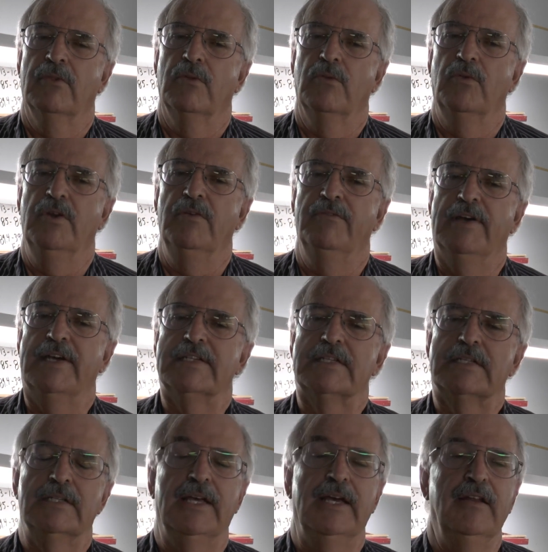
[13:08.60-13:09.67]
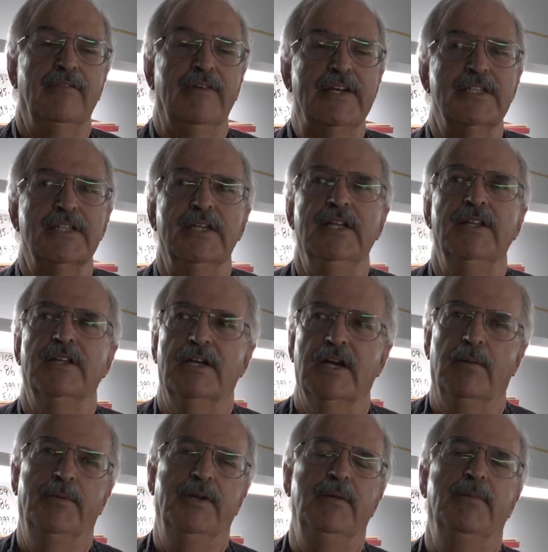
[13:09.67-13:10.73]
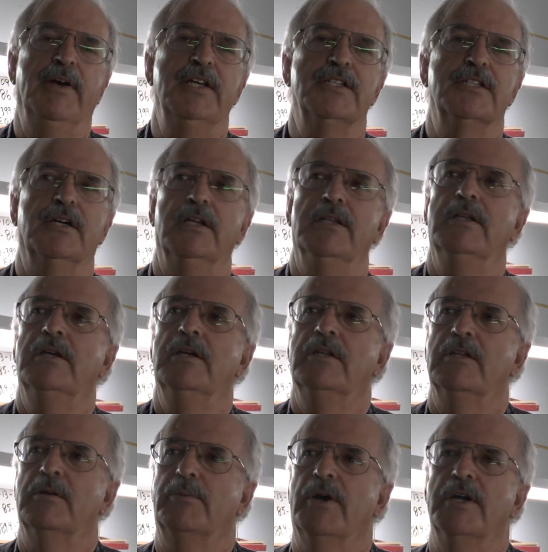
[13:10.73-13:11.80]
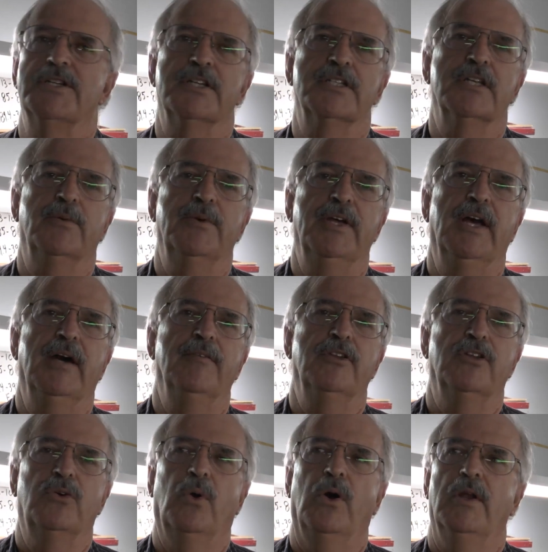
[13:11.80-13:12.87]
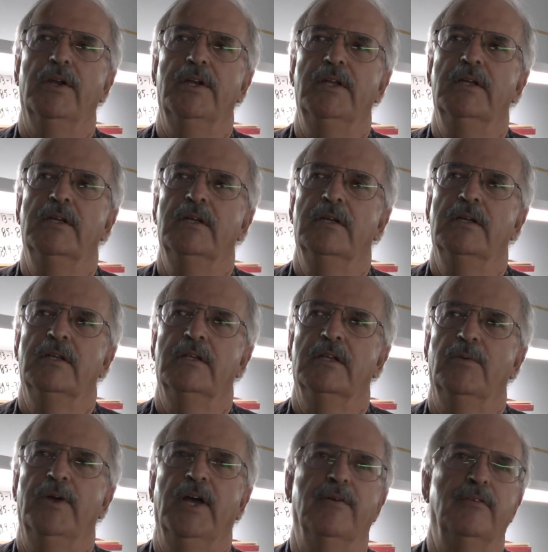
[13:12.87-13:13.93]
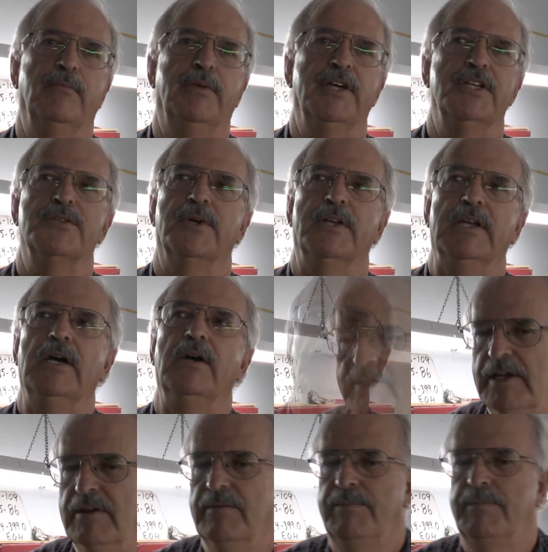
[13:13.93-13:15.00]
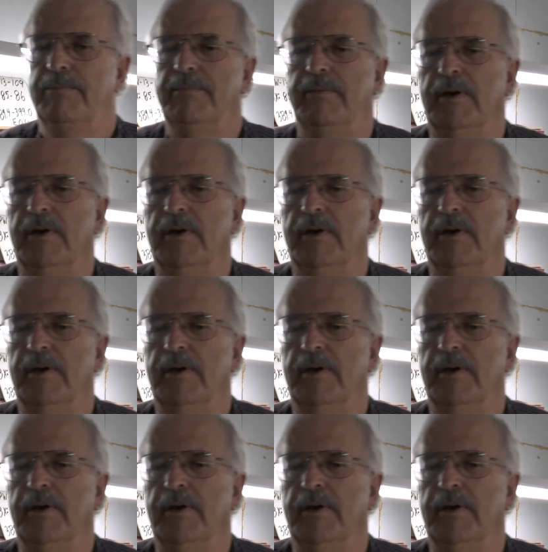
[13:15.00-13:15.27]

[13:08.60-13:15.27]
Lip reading: they invested in the company based on the projects that we have and the quality that we have in place right now. They've